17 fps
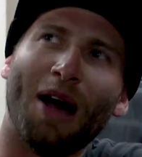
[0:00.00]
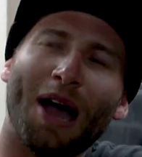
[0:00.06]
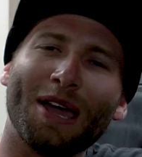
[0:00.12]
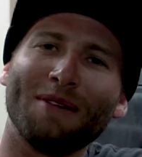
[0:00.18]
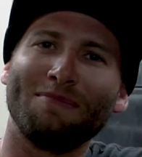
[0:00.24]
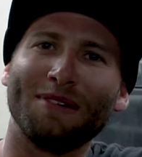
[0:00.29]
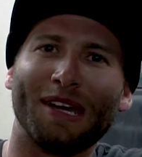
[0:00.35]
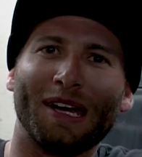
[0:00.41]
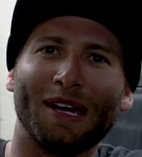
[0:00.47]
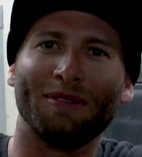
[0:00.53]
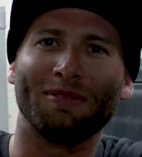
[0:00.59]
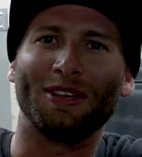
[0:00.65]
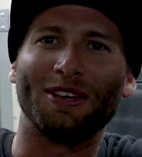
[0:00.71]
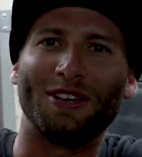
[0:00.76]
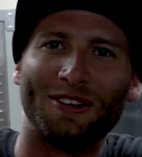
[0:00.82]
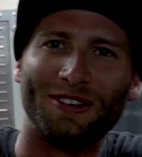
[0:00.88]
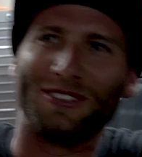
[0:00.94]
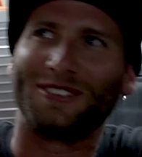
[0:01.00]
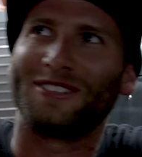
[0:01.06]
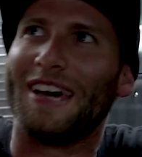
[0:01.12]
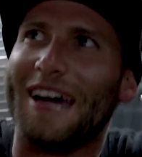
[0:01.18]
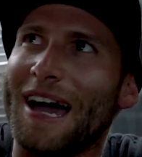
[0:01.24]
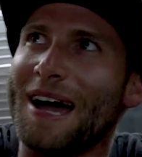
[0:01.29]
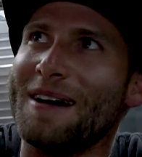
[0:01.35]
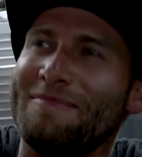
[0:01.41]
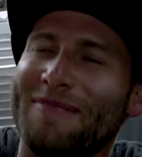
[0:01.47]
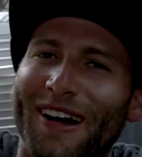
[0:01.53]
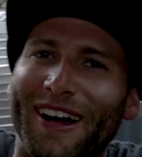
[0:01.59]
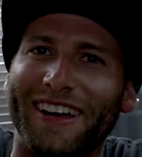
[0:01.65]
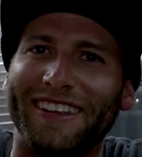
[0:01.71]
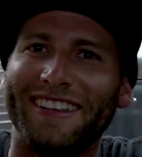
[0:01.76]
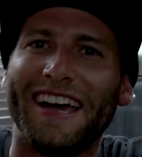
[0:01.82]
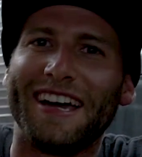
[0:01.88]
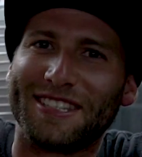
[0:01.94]
might be able to use that,
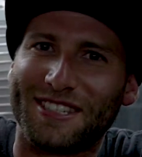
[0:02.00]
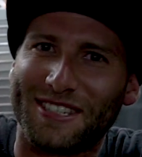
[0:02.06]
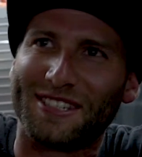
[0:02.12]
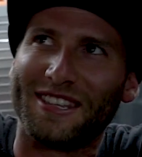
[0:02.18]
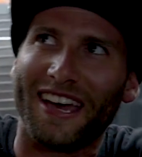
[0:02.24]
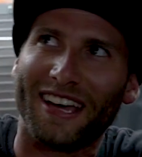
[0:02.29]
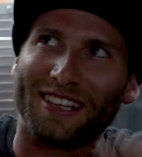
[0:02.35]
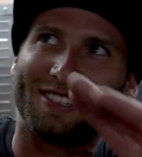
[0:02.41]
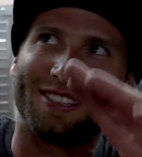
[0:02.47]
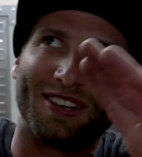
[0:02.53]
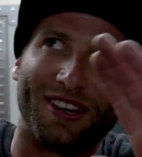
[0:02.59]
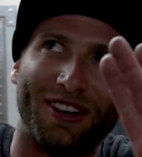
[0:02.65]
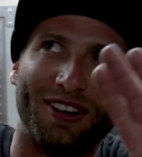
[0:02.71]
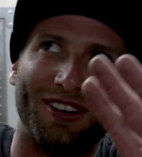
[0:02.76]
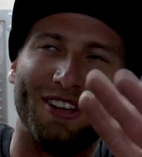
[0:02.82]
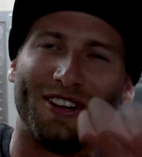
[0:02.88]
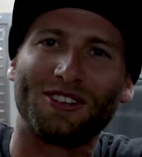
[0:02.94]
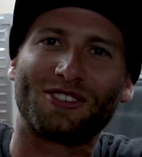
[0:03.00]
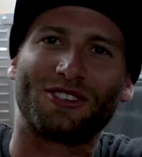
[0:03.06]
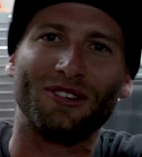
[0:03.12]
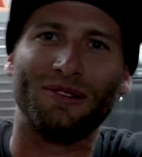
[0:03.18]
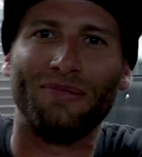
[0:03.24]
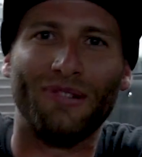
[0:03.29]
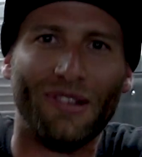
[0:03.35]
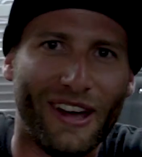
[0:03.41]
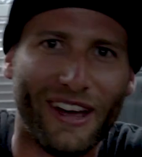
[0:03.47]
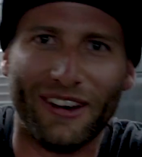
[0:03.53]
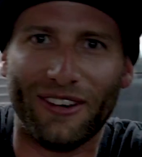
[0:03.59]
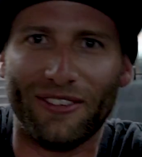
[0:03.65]
but that's the initial plan.